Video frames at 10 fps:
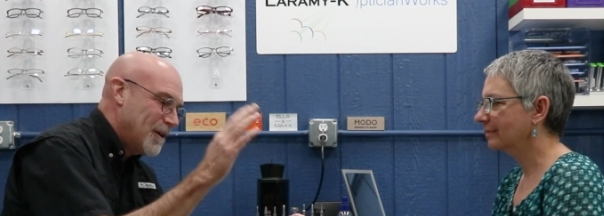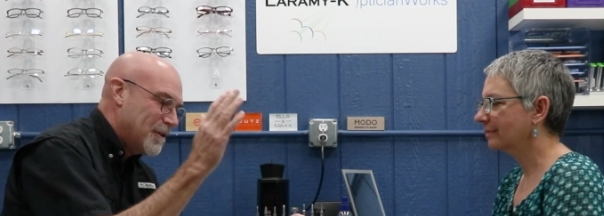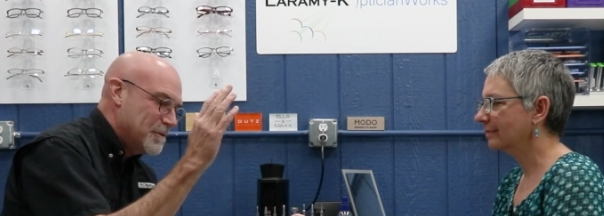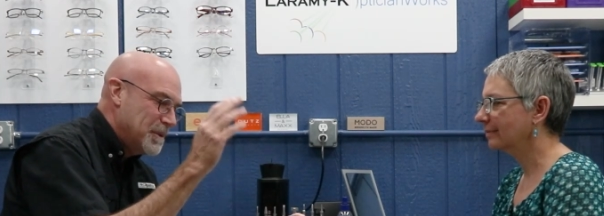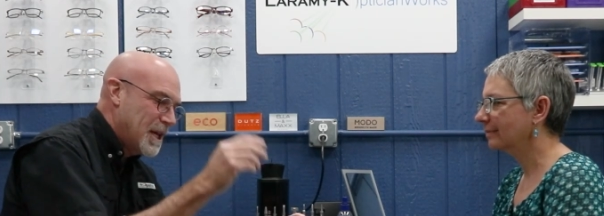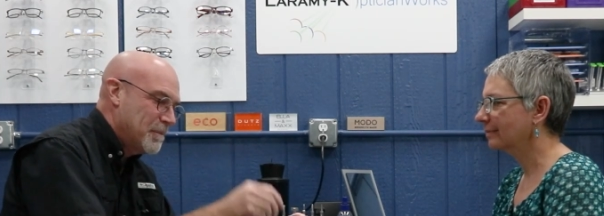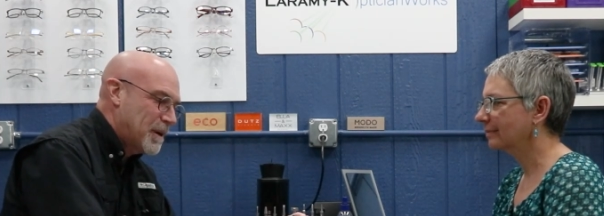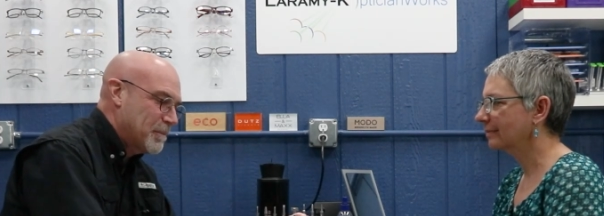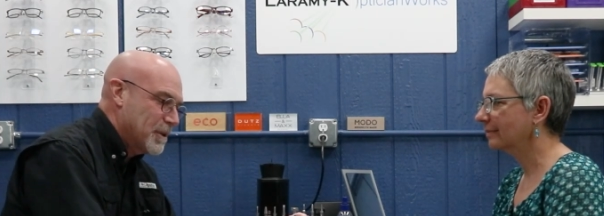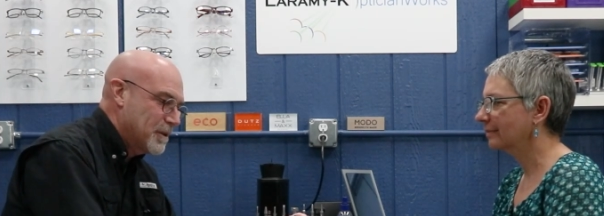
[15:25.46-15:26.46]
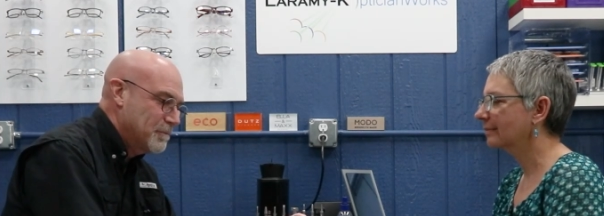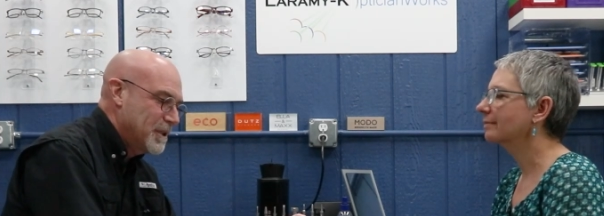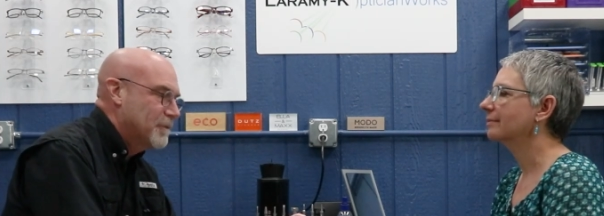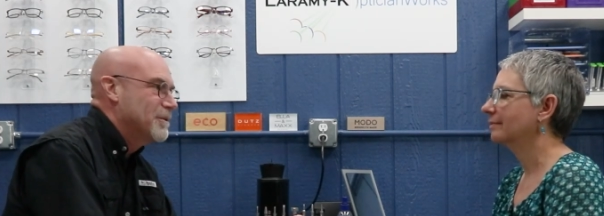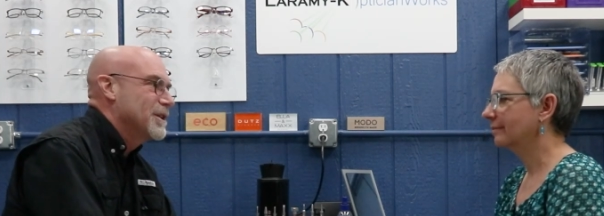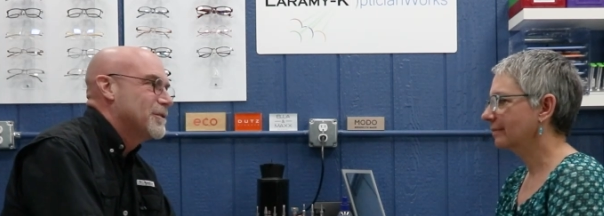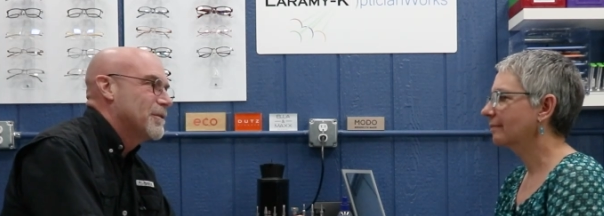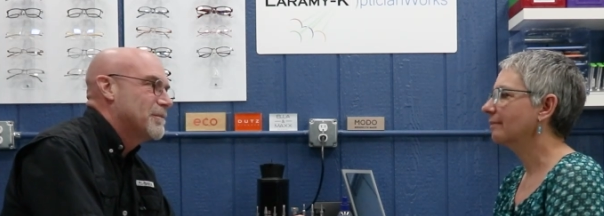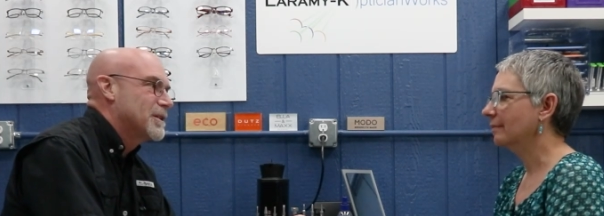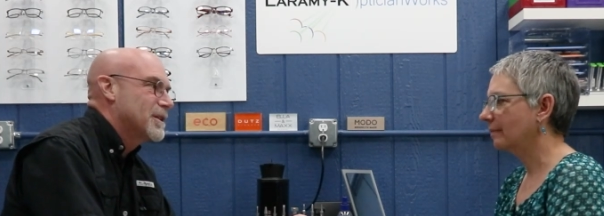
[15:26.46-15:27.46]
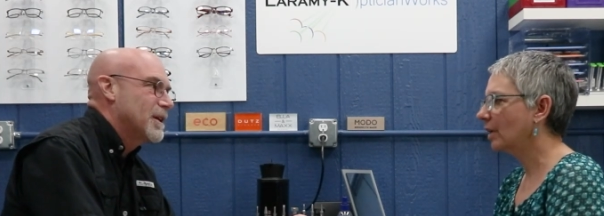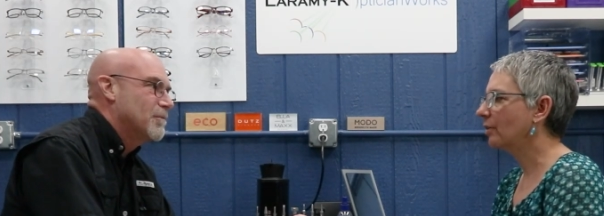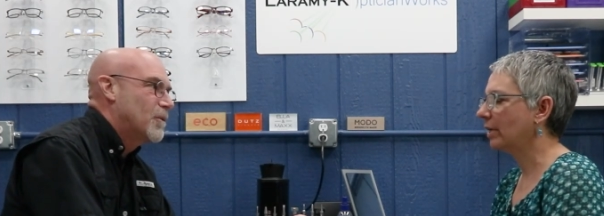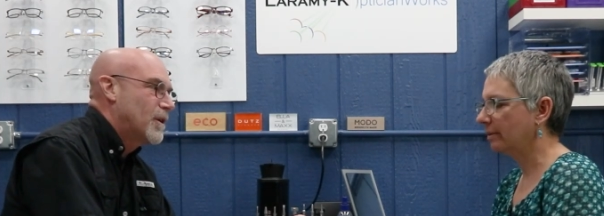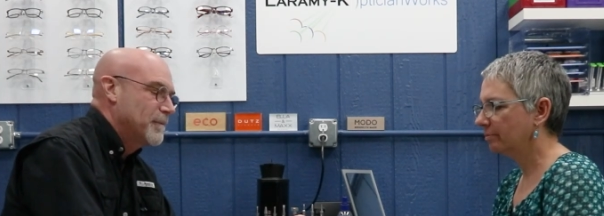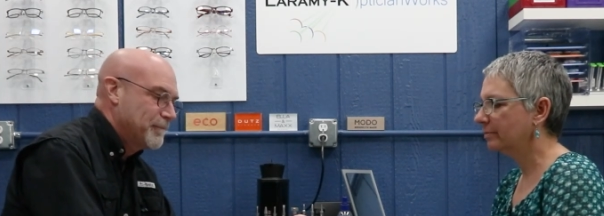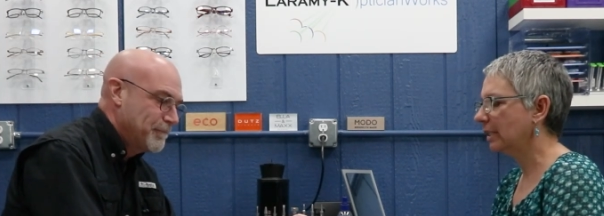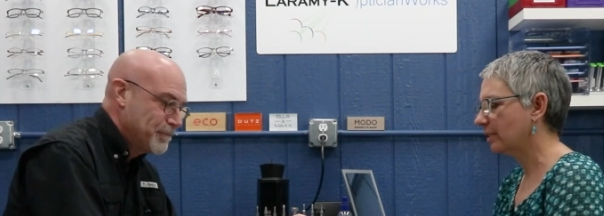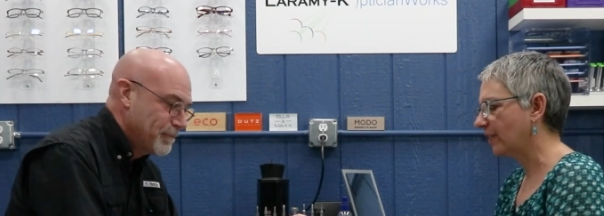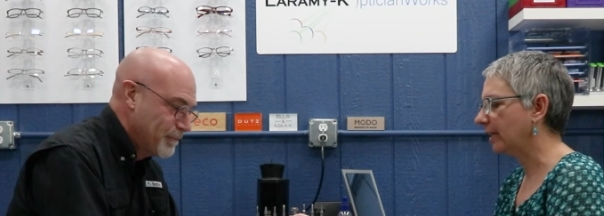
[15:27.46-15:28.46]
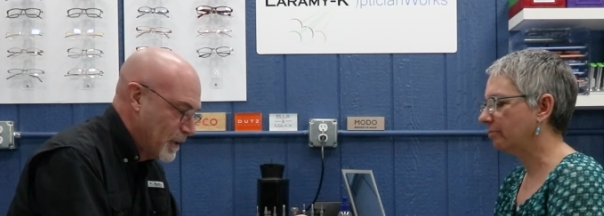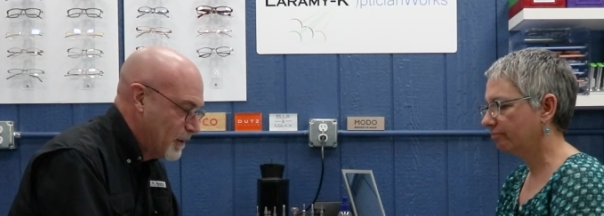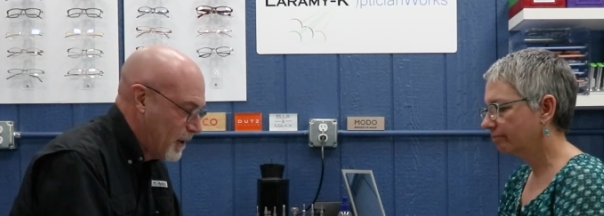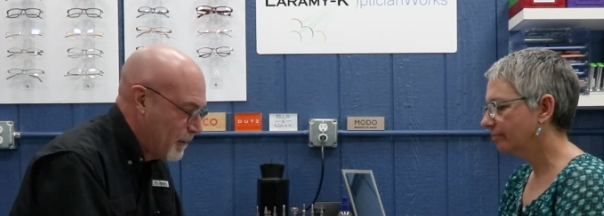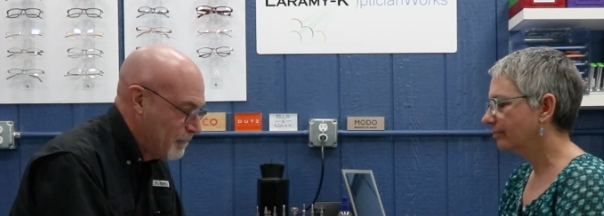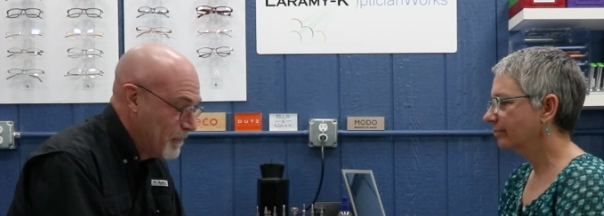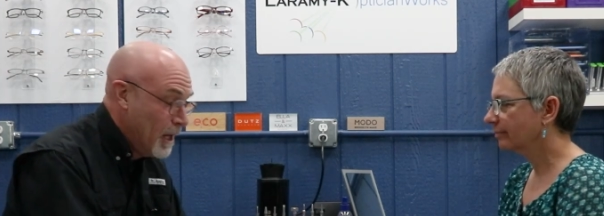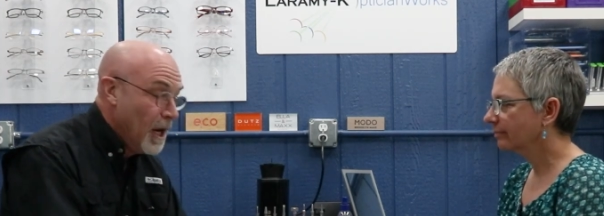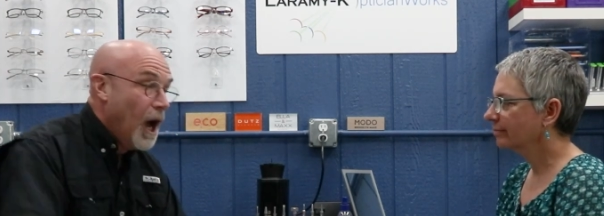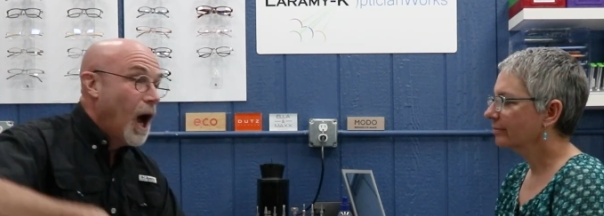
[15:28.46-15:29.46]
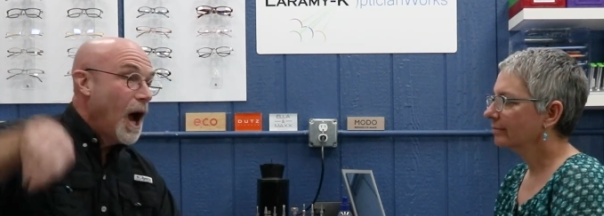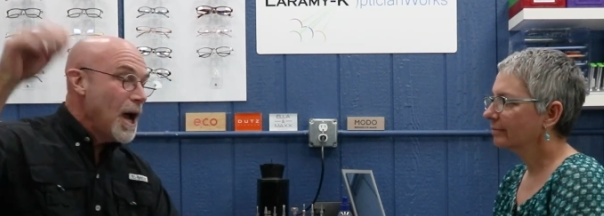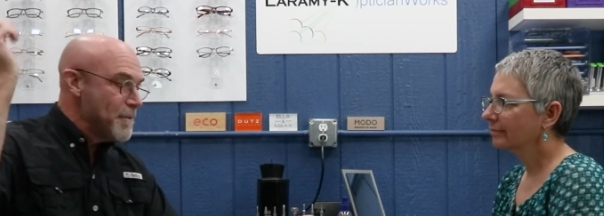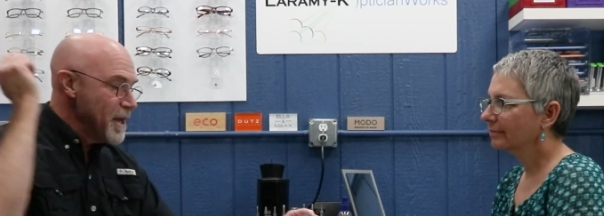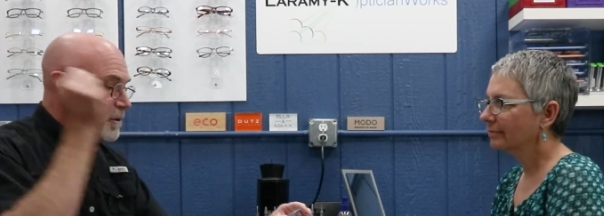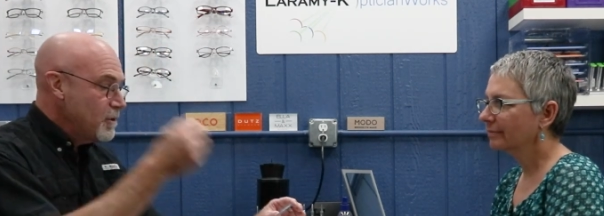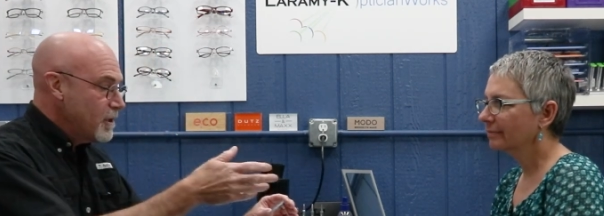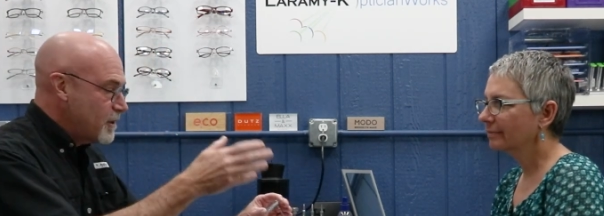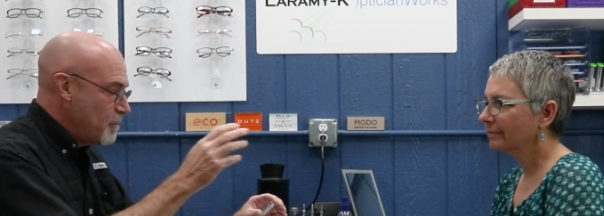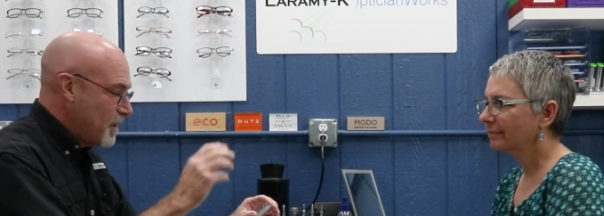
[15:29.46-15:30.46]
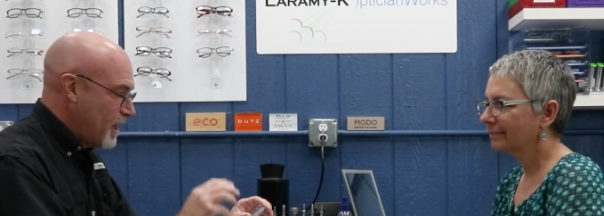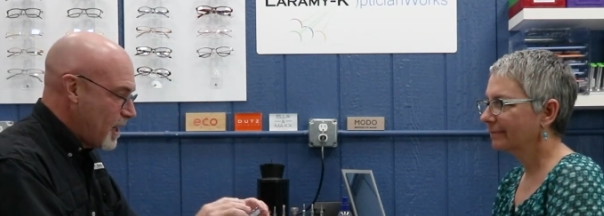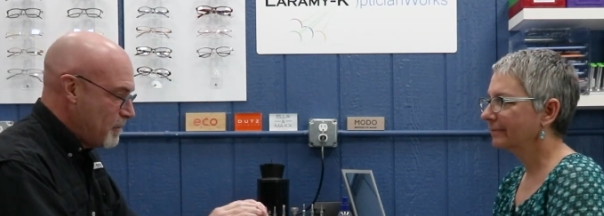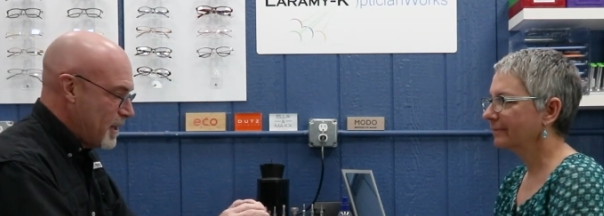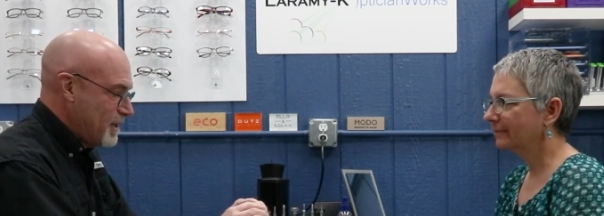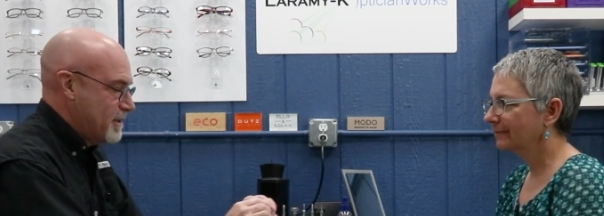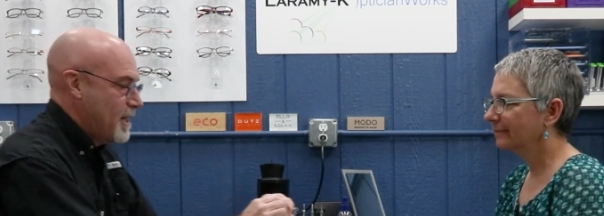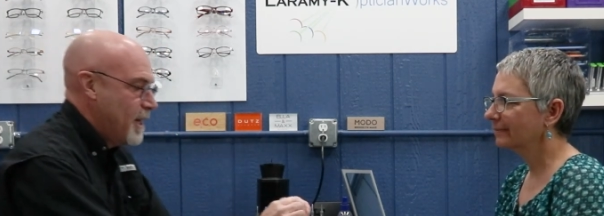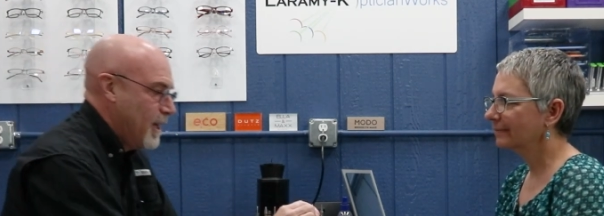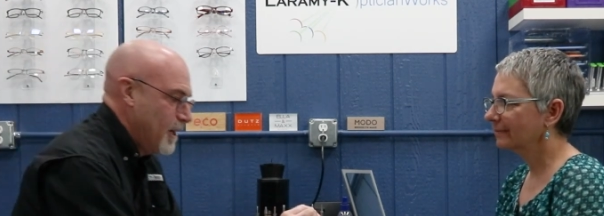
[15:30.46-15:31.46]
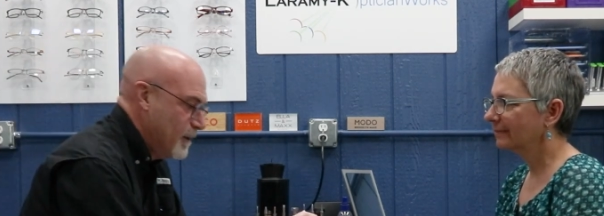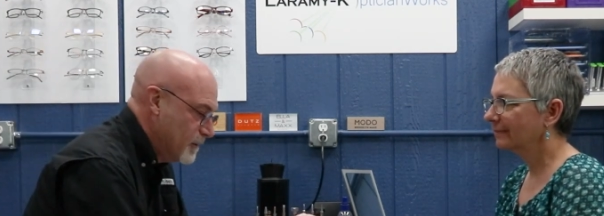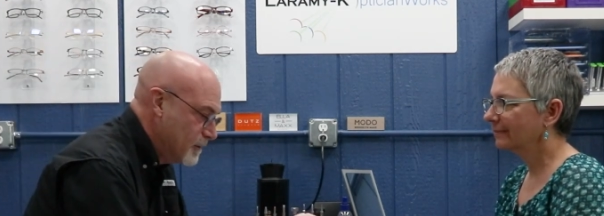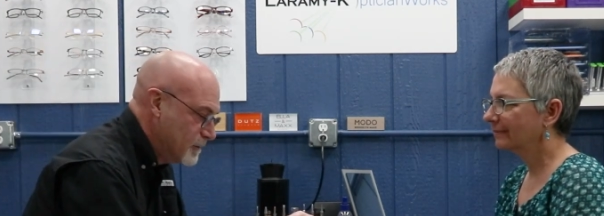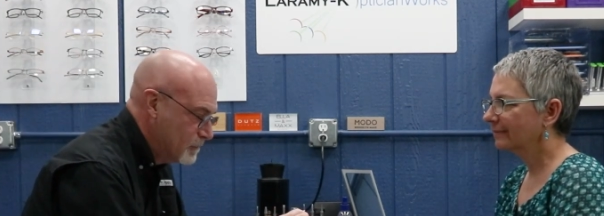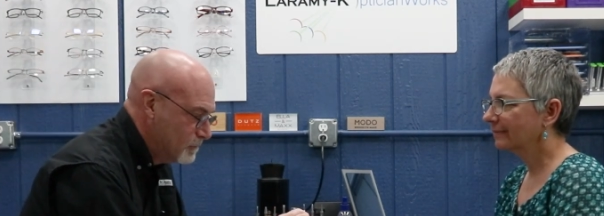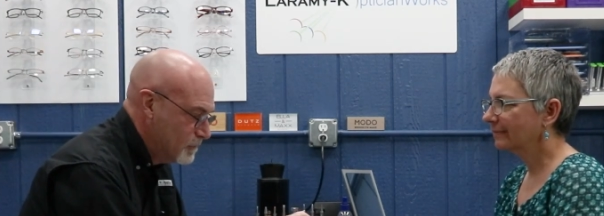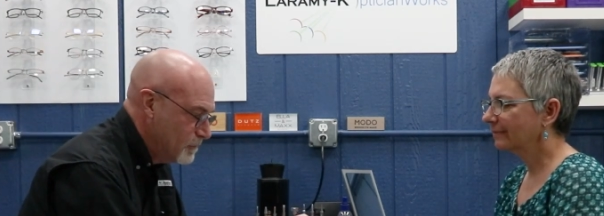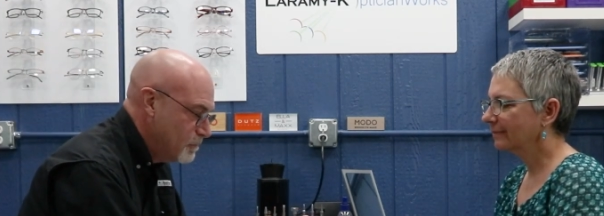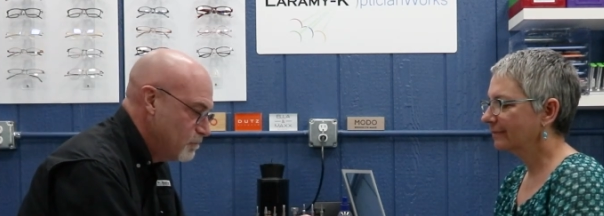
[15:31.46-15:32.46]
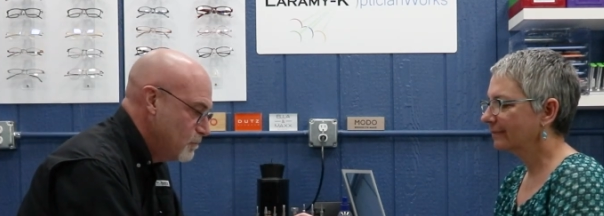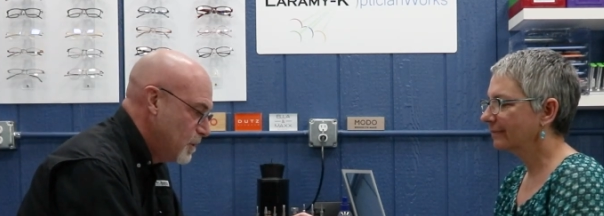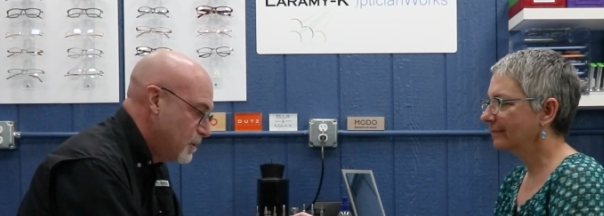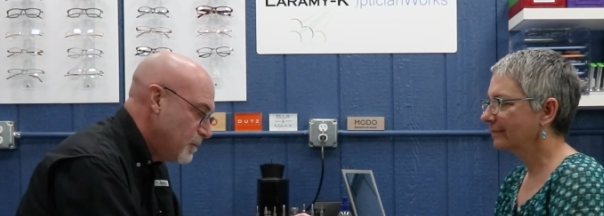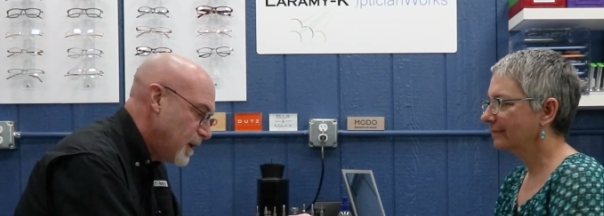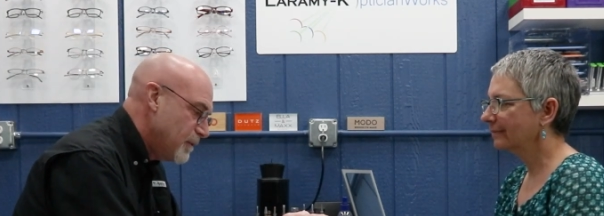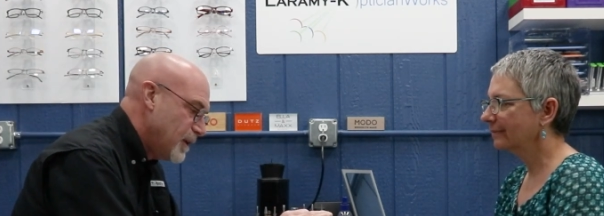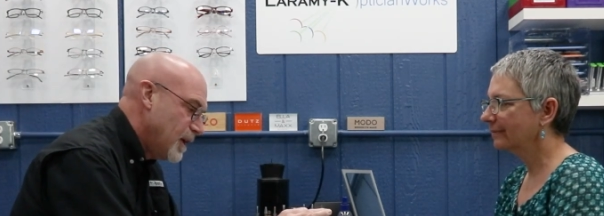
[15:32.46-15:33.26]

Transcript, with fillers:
Speaker 1: ARs became popular, we don't really do it much anymore. Okay. That's fine. I may look at them and I may say, mm, you don't have